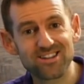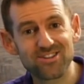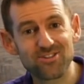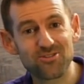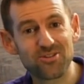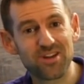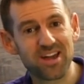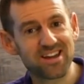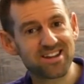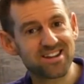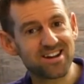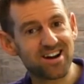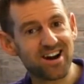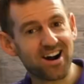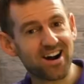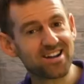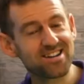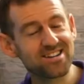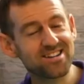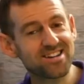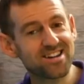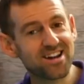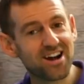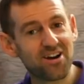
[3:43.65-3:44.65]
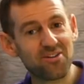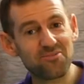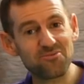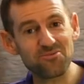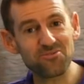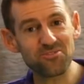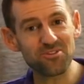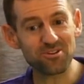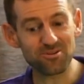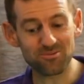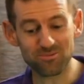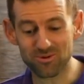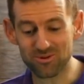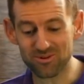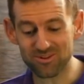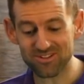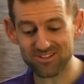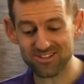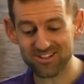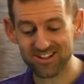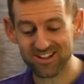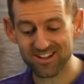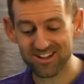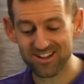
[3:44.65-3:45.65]
You get
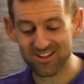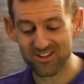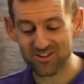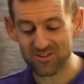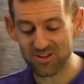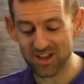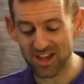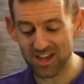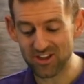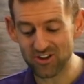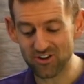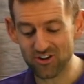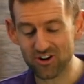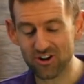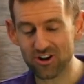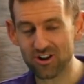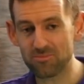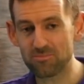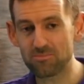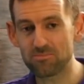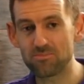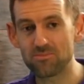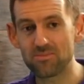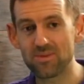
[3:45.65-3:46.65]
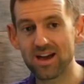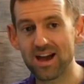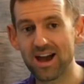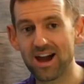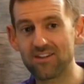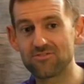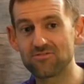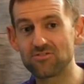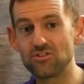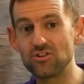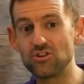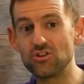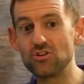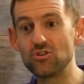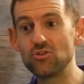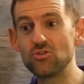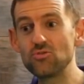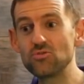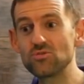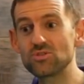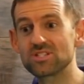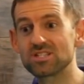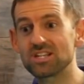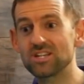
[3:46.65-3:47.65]
uncomfortable. Okay, you're gonna have
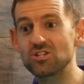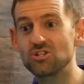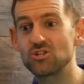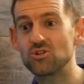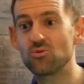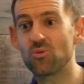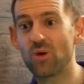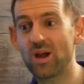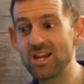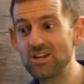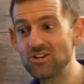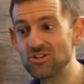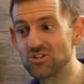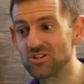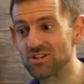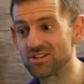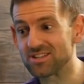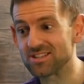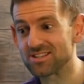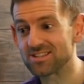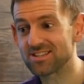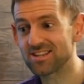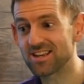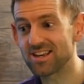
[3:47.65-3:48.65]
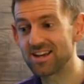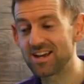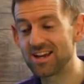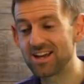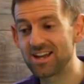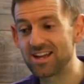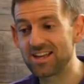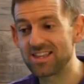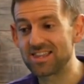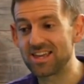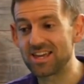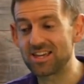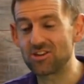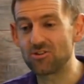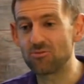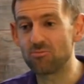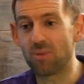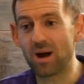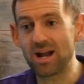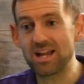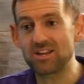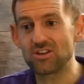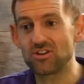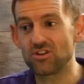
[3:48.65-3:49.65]
new situations that you
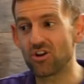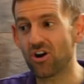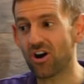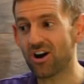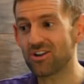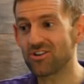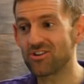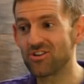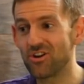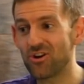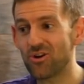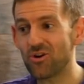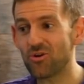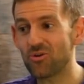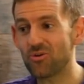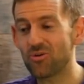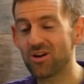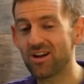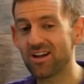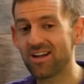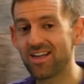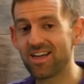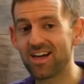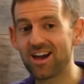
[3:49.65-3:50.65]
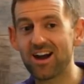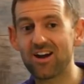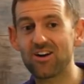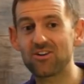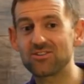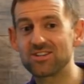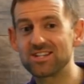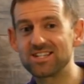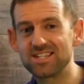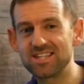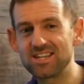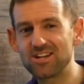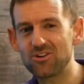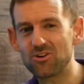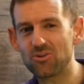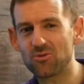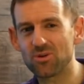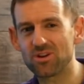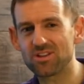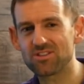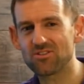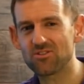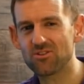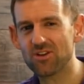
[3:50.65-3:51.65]
might not know how to deal
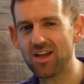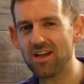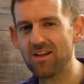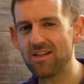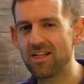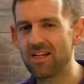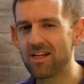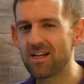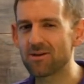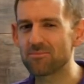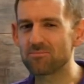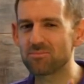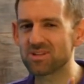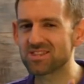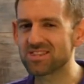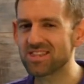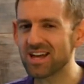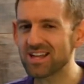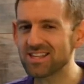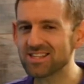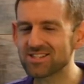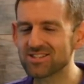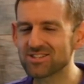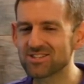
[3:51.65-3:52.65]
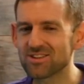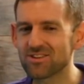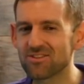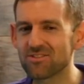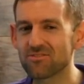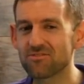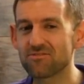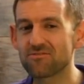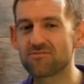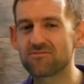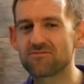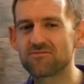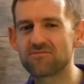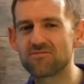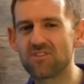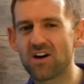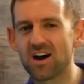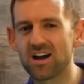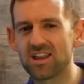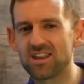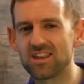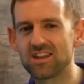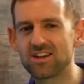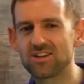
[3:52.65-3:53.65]
with. Okay, but that's
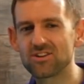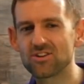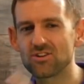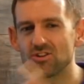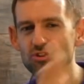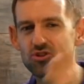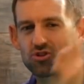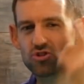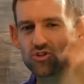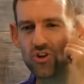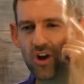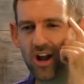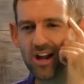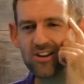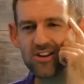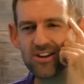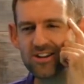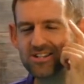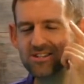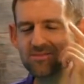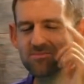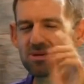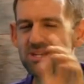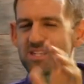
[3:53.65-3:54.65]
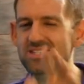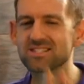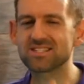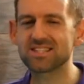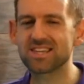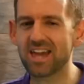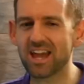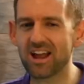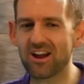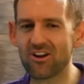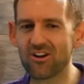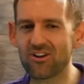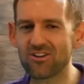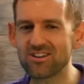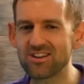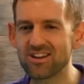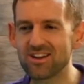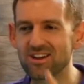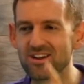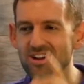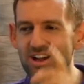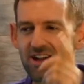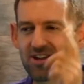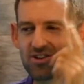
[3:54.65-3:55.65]
fun. Try not to be scared.
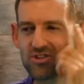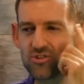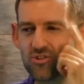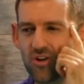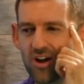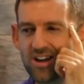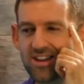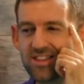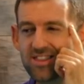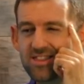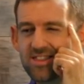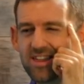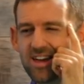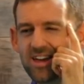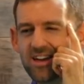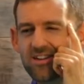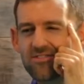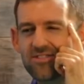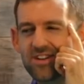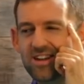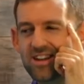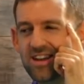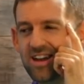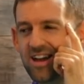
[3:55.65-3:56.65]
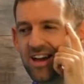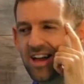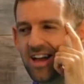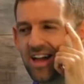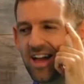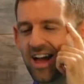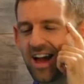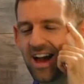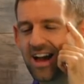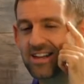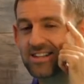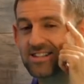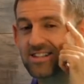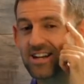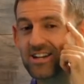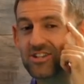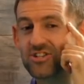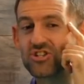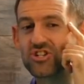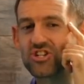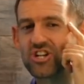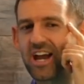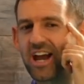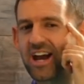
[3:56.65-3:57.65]
Try to think of it as a
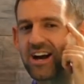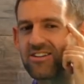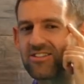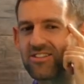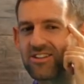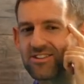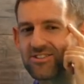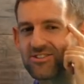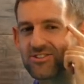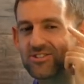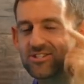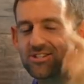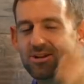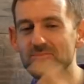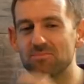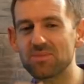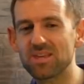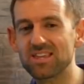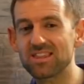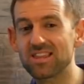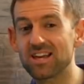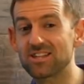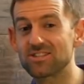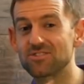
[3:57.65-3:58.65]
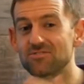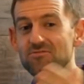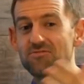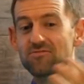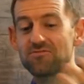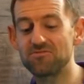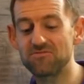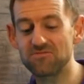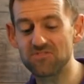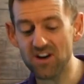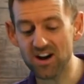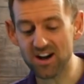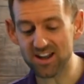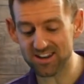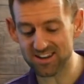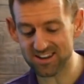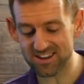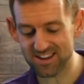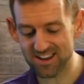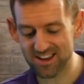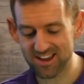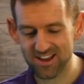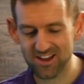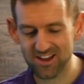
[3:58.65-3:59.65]
challenge, something that's fun.